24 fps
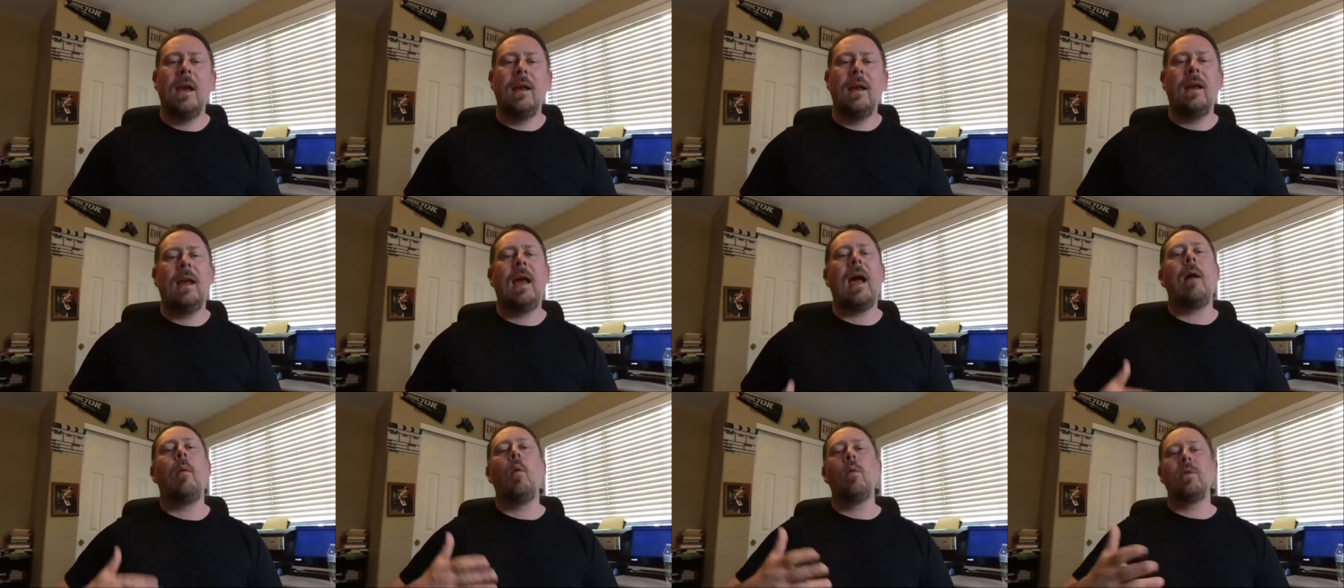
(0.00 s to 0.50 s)
I
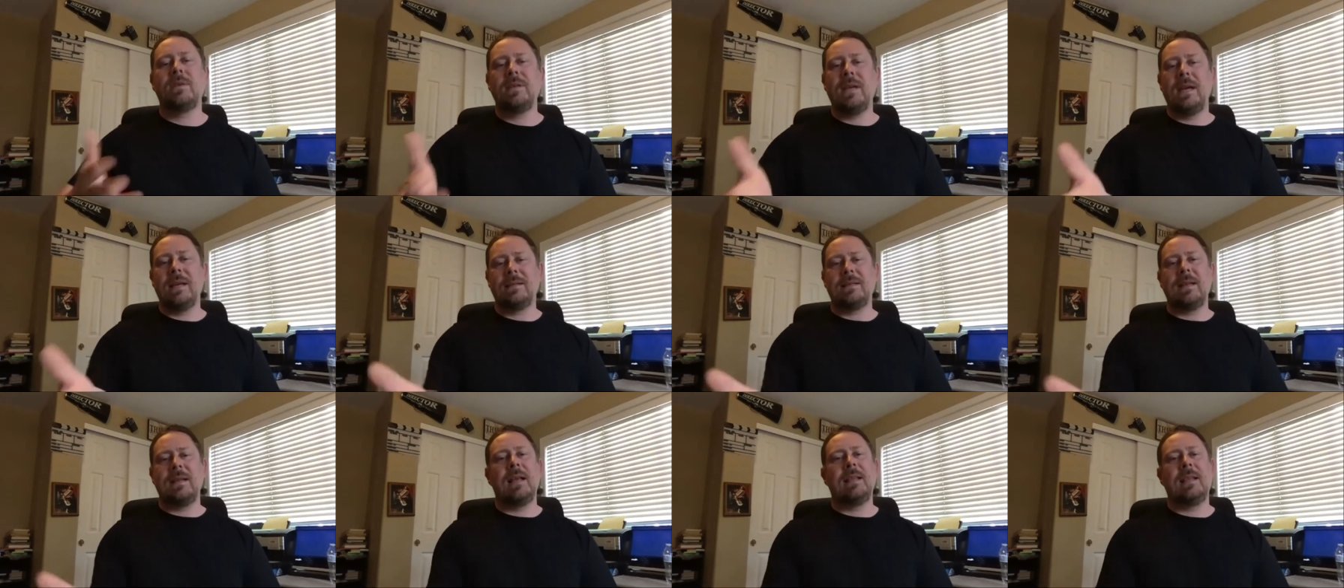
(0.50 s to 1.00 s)
won't say it's
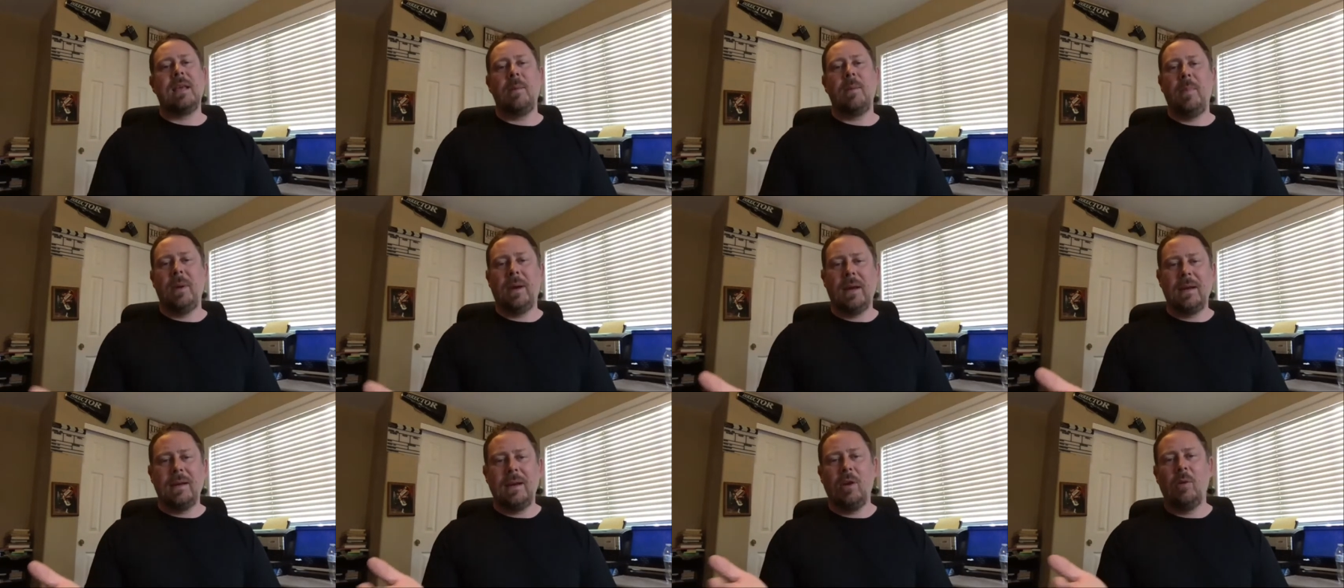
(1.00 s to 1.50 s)
not that big a
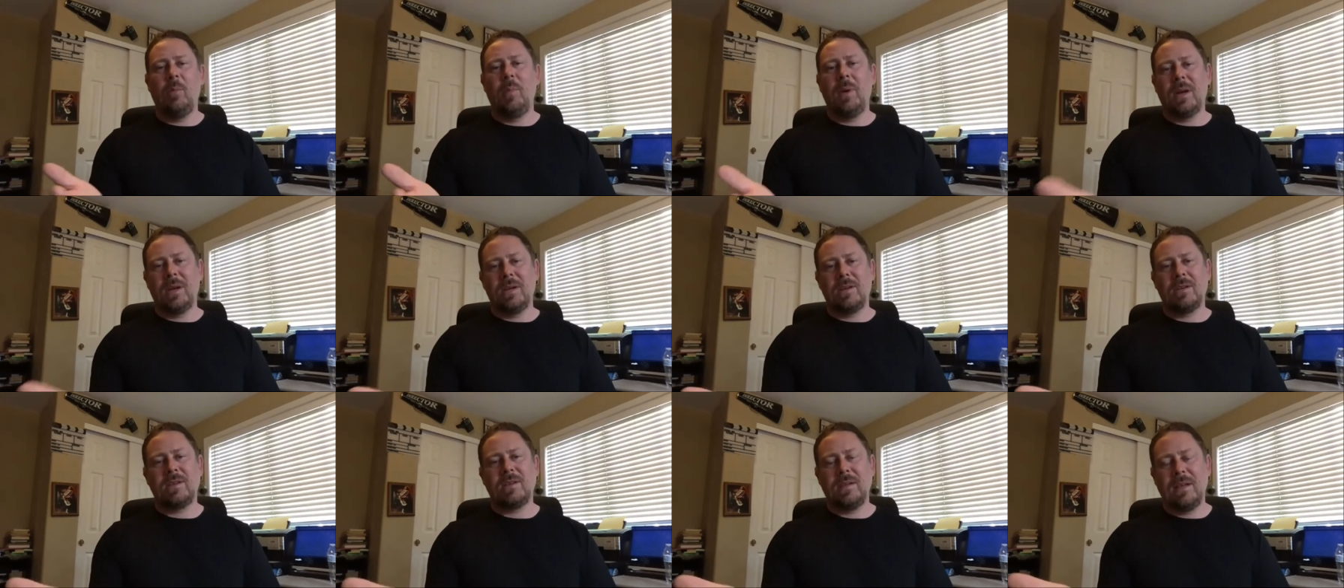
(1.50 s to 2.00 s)
deal
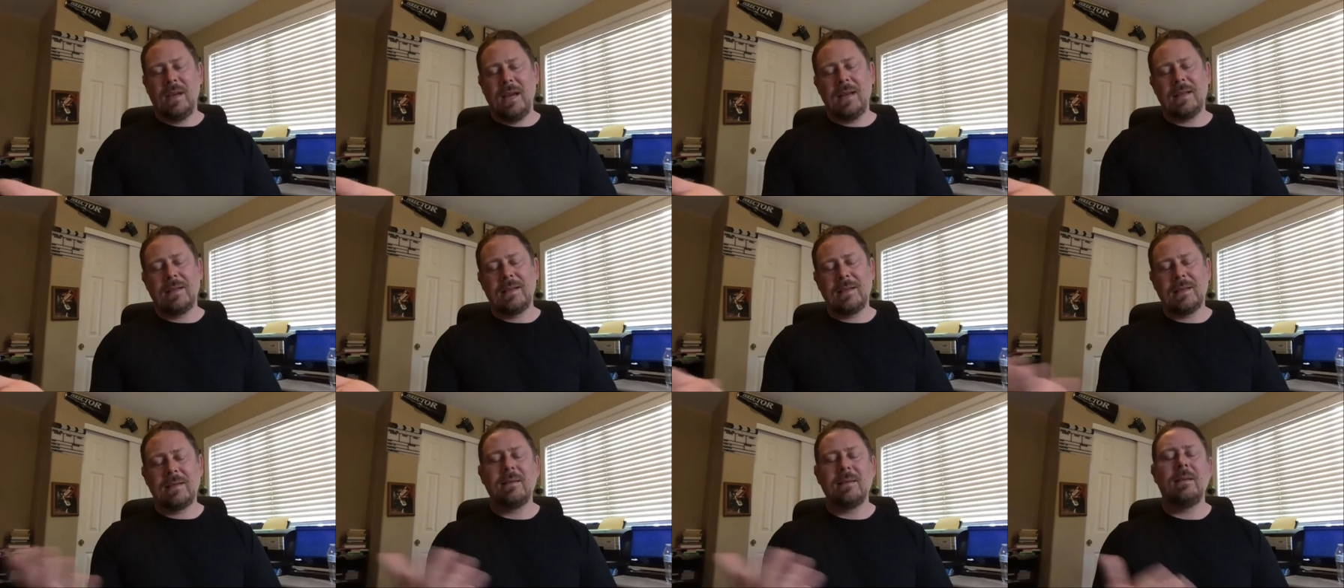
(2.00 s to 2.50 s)
because it
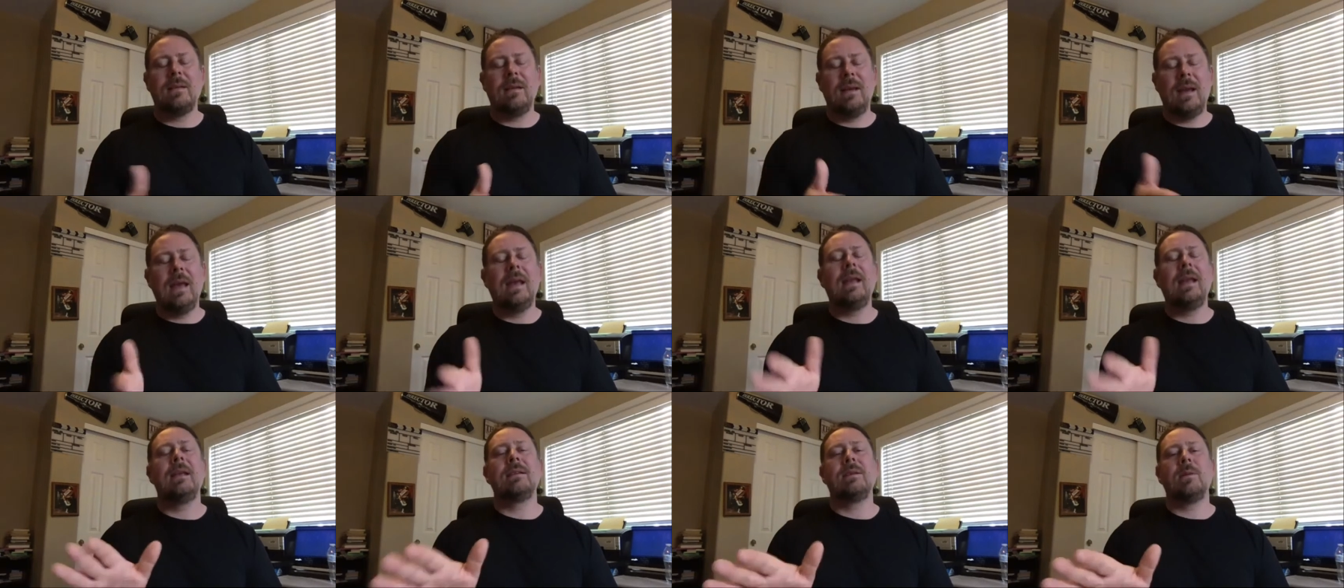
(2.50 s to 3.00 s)

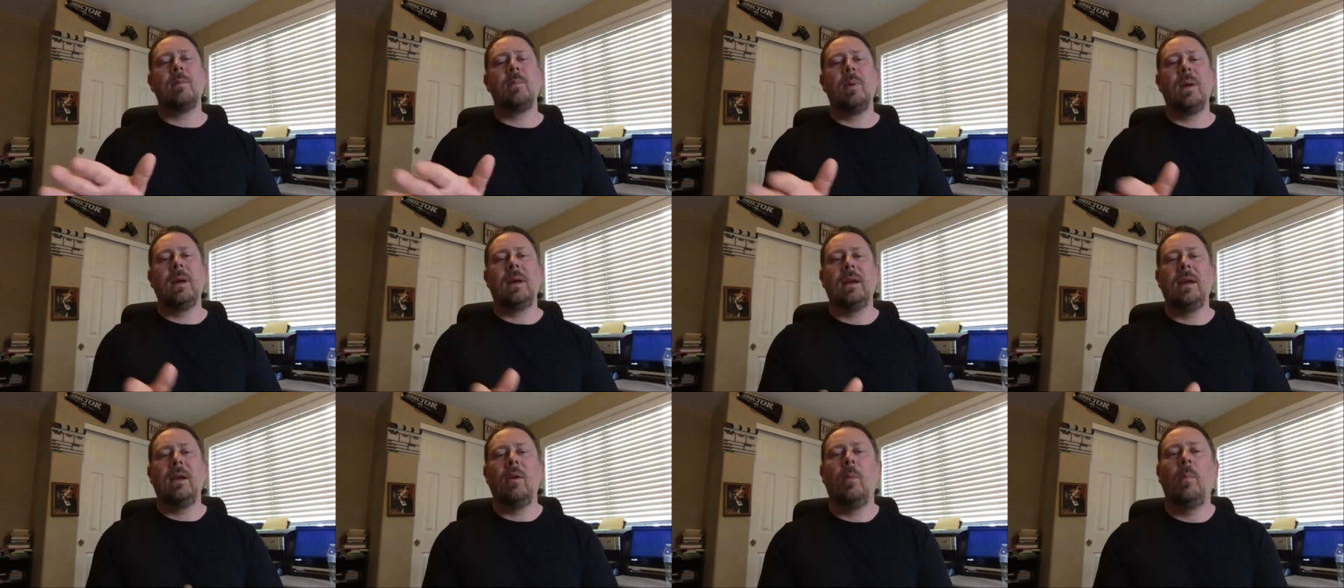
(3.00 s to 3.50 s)
is a big
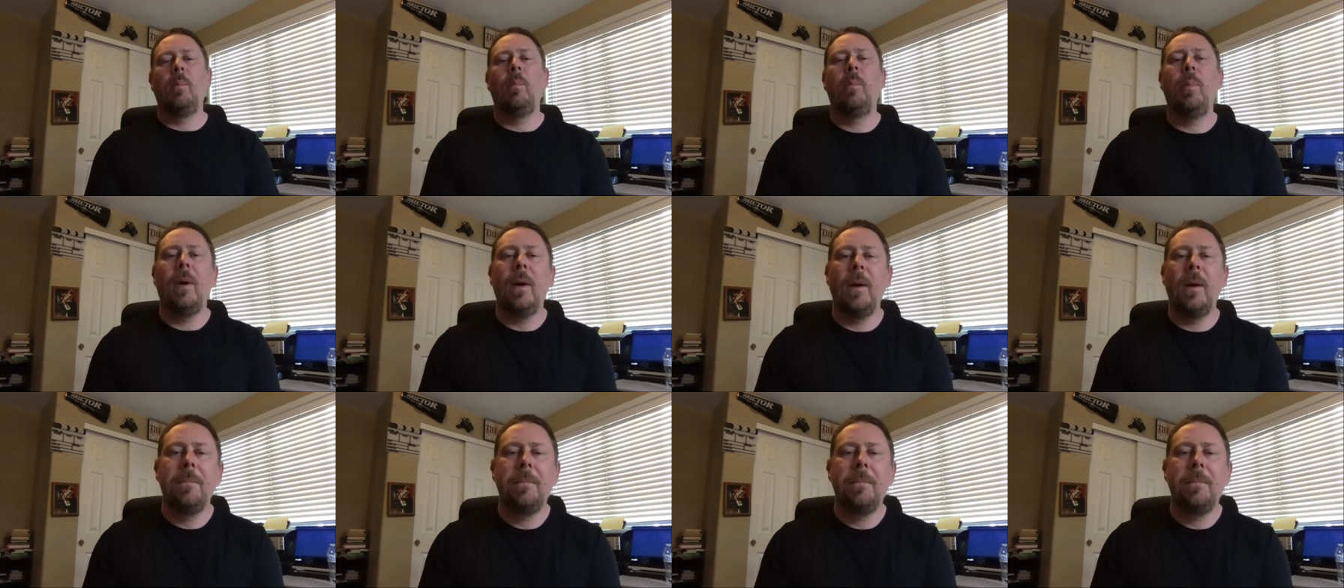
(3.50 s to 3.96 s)
deal, but